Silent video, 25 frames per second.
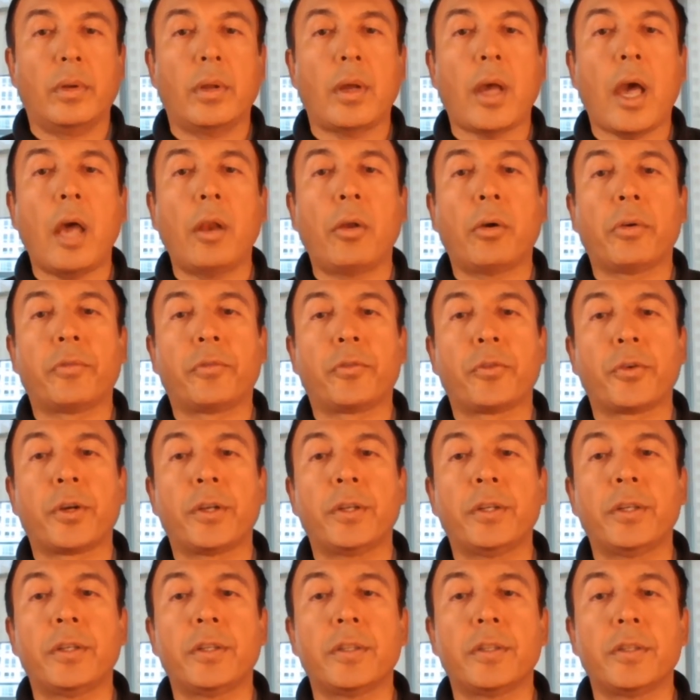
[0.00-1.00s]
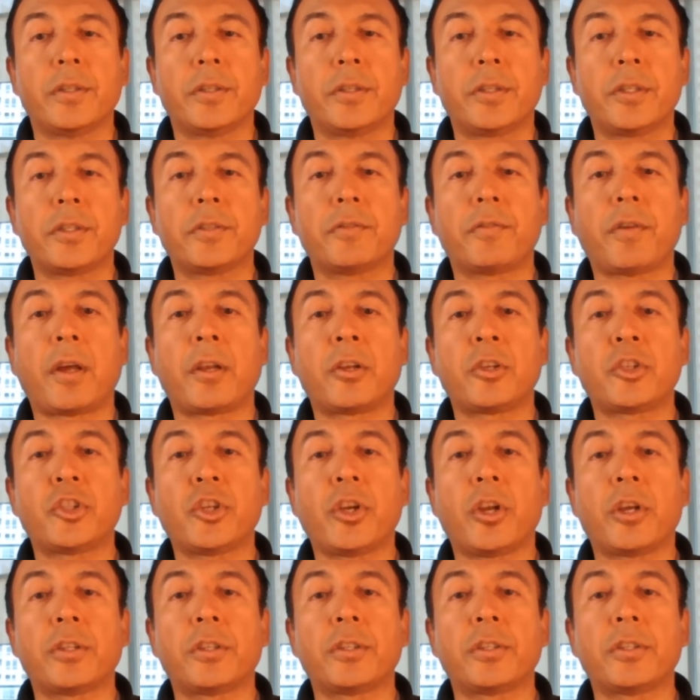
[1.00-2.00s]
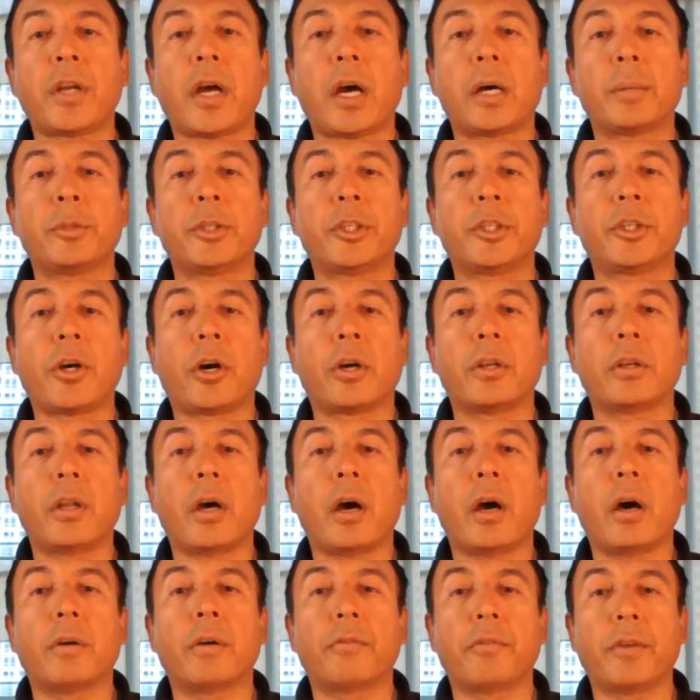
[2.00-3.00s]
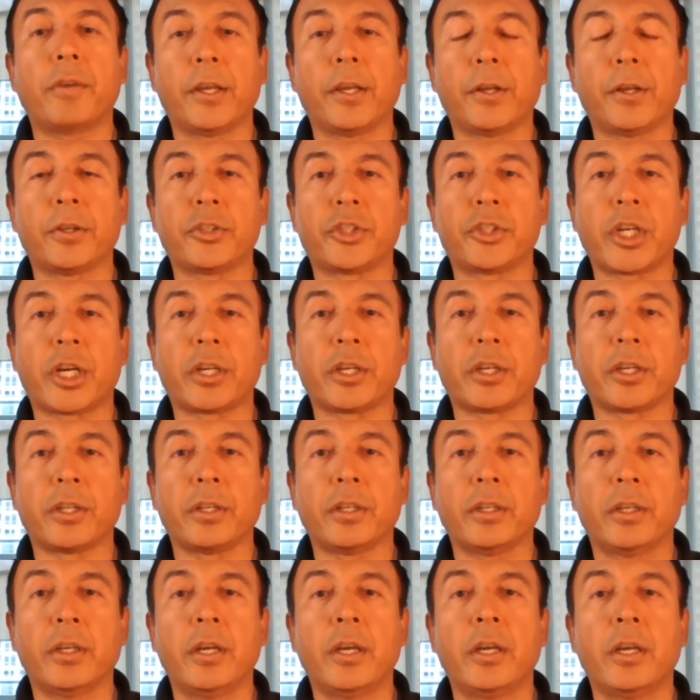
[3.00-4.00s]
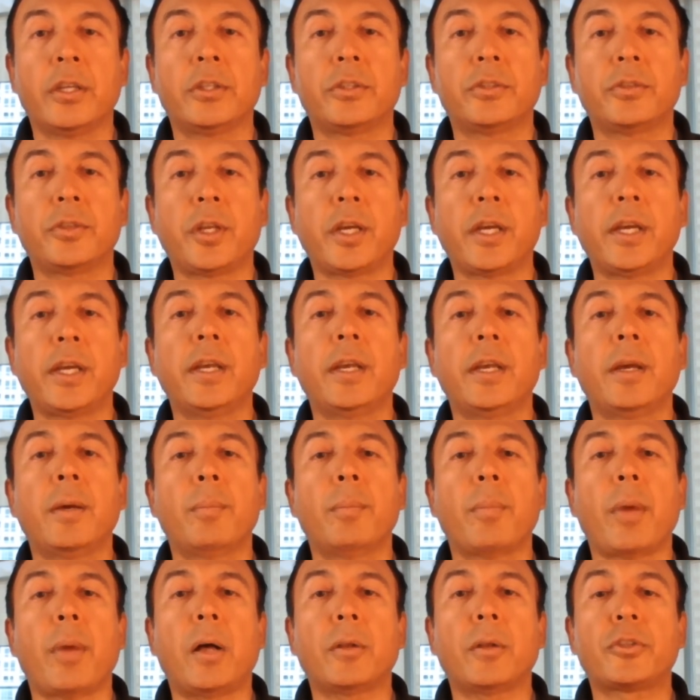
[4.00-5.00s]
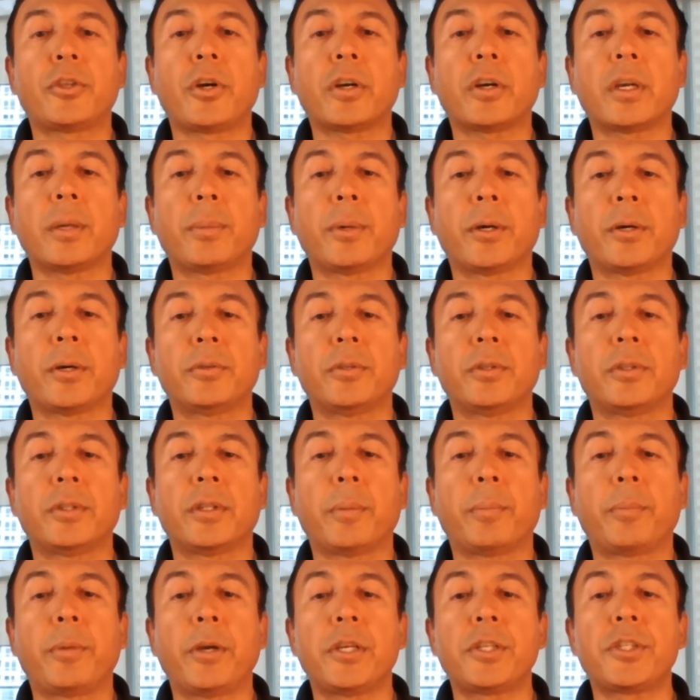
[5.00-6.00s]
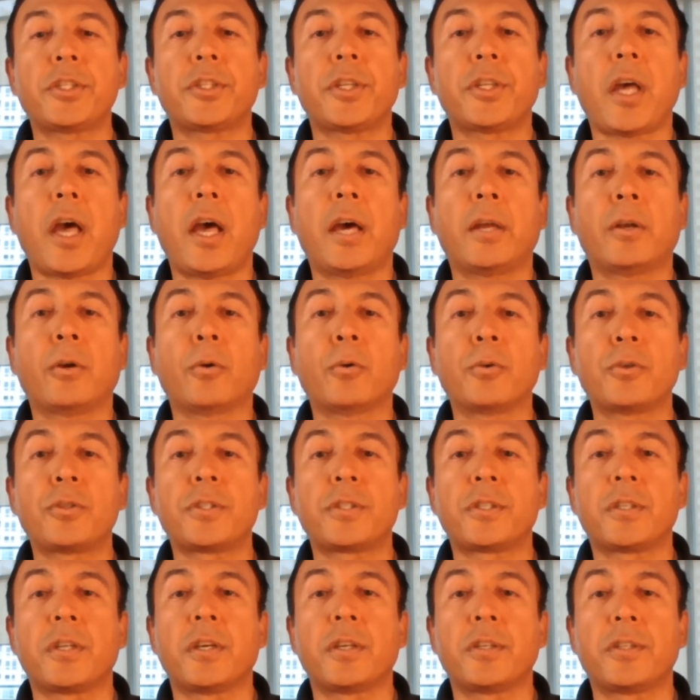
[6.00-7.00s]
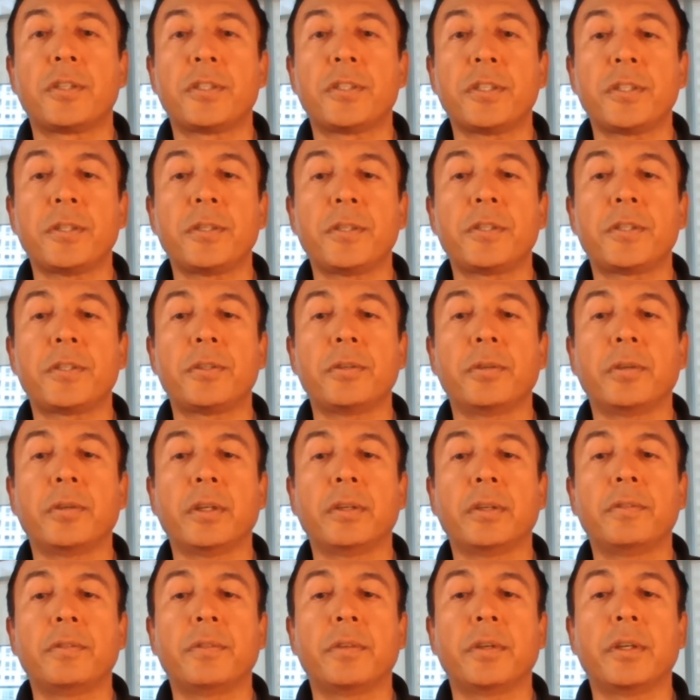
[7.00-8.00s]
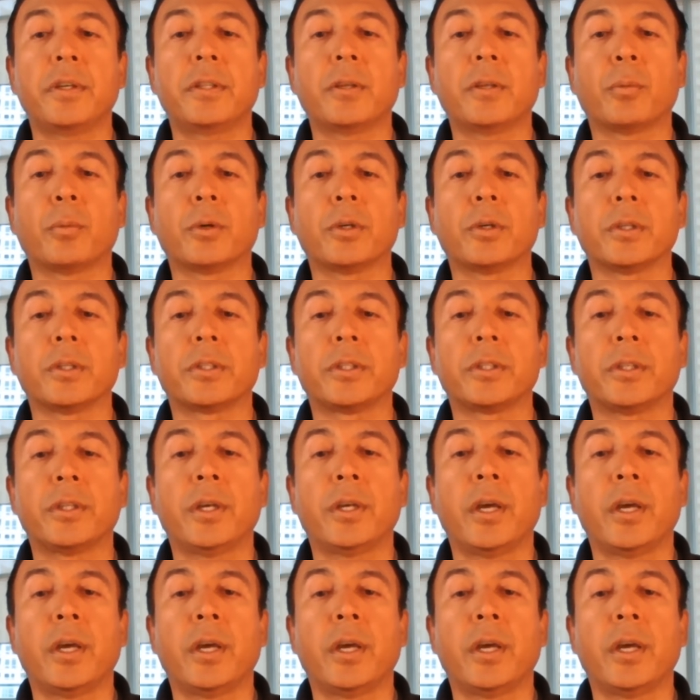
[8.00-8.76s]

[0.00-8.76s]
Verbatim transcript: Hello everyone, this is financial author Ahmed Dawn of A Dawn Channel. Today, I'll talk about the best and worst cities to live in the world.